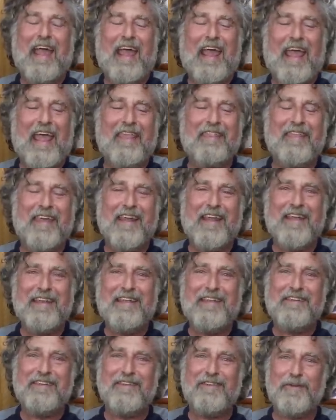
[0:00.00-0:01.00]
and then I
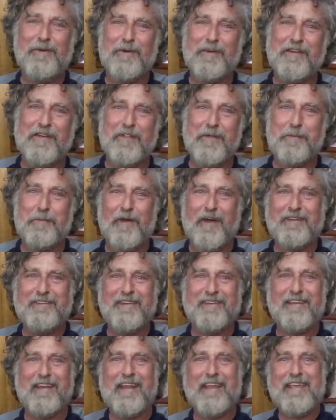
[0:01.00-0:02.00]
need to do another
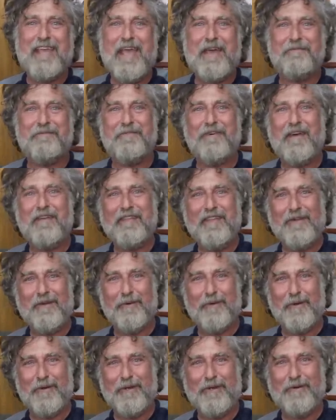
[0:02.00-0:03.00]
project and I can't find the
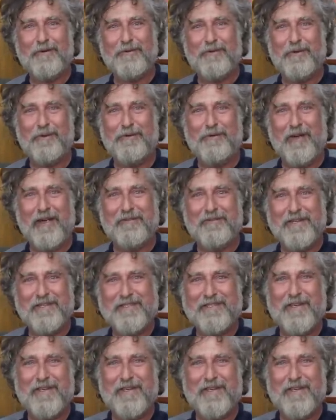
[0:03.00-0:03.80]
earlier screwdriver.